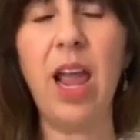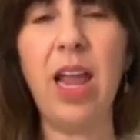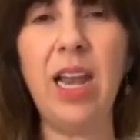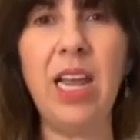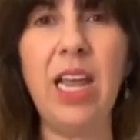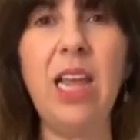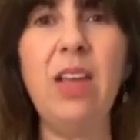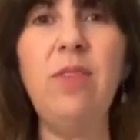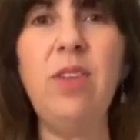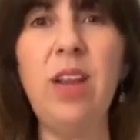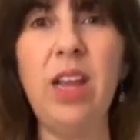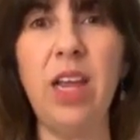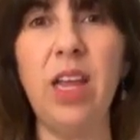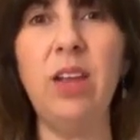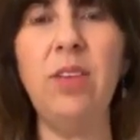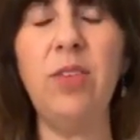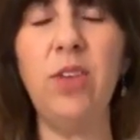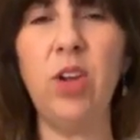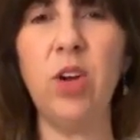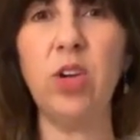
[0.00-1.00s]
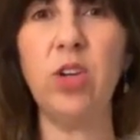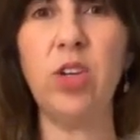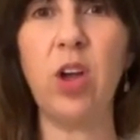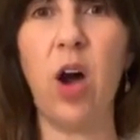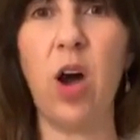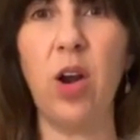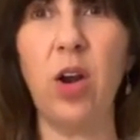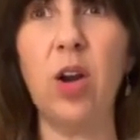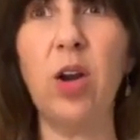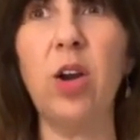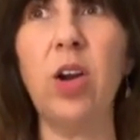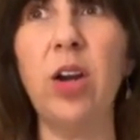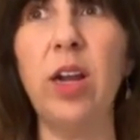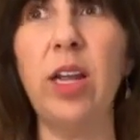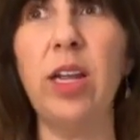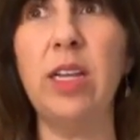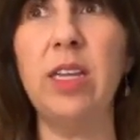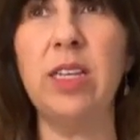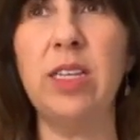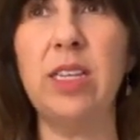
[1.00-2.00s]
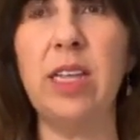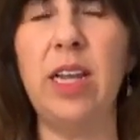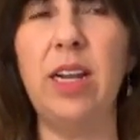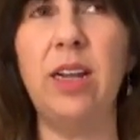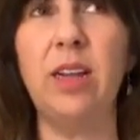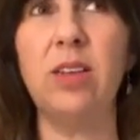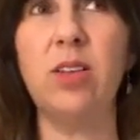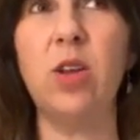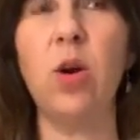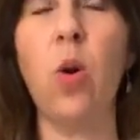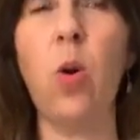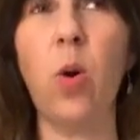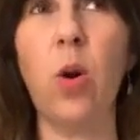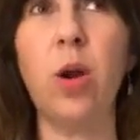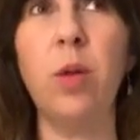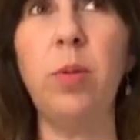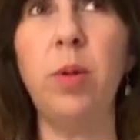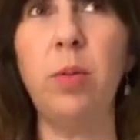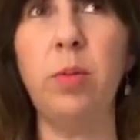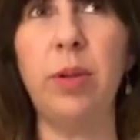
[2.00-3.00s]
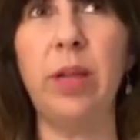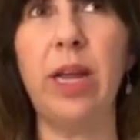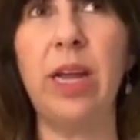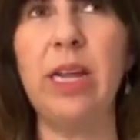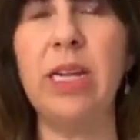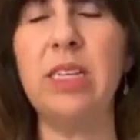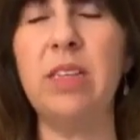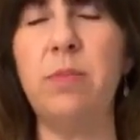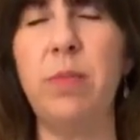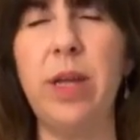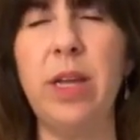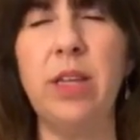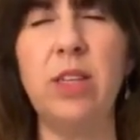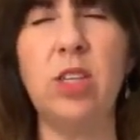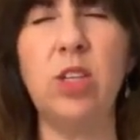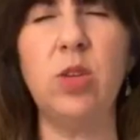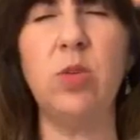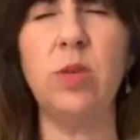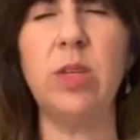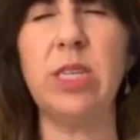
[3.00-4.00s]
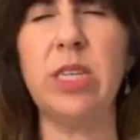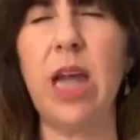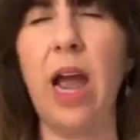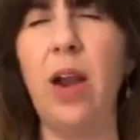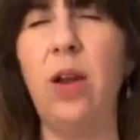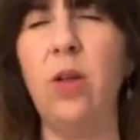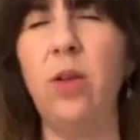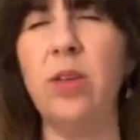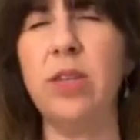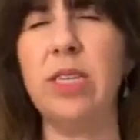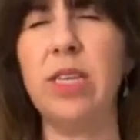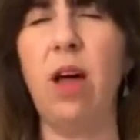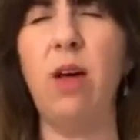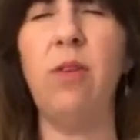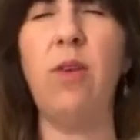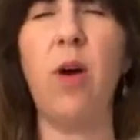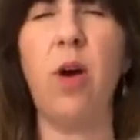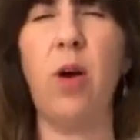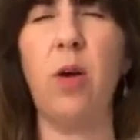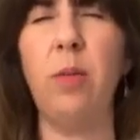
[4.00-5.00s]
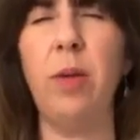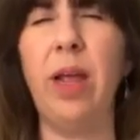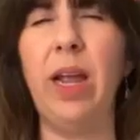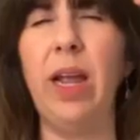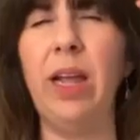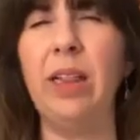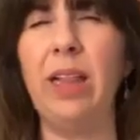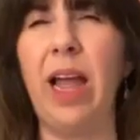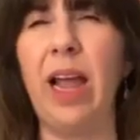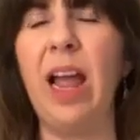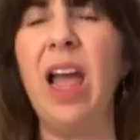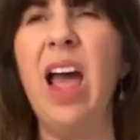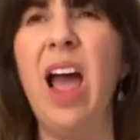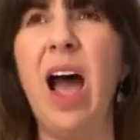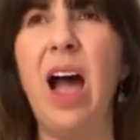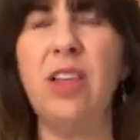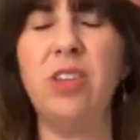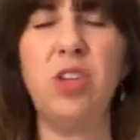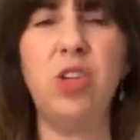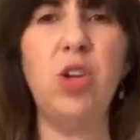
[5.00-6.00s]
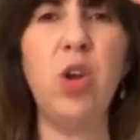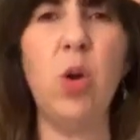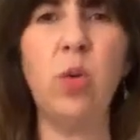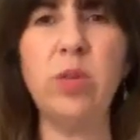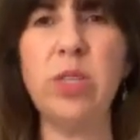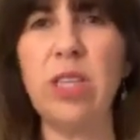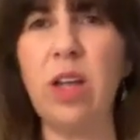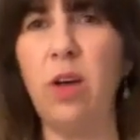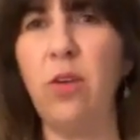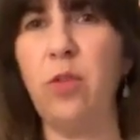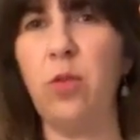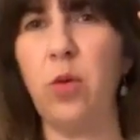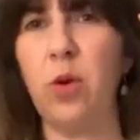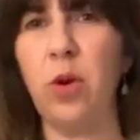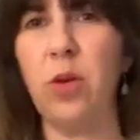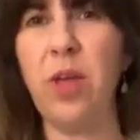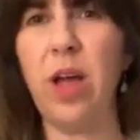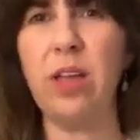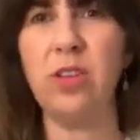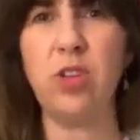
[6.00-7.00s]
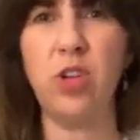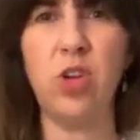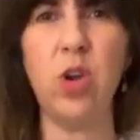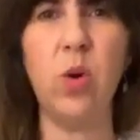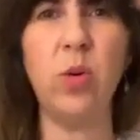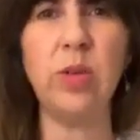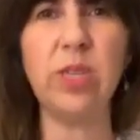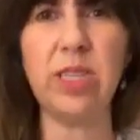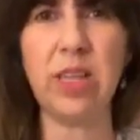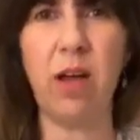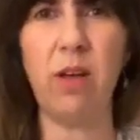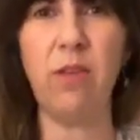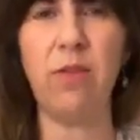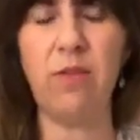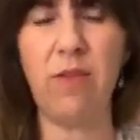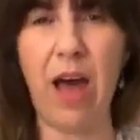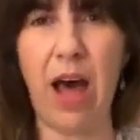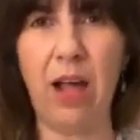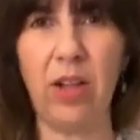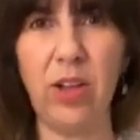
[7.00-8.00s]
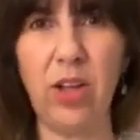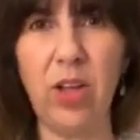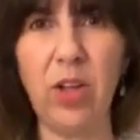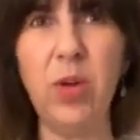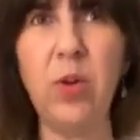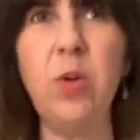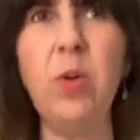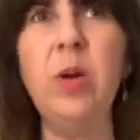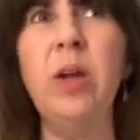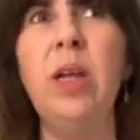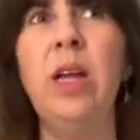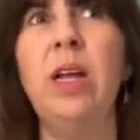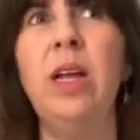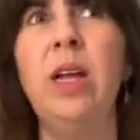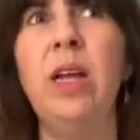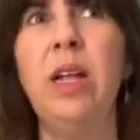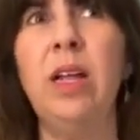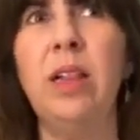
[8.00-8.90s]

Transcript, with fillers: And even if your daughter is in a horrible place, being suicidal, self harming, like has no self worth, has no self value,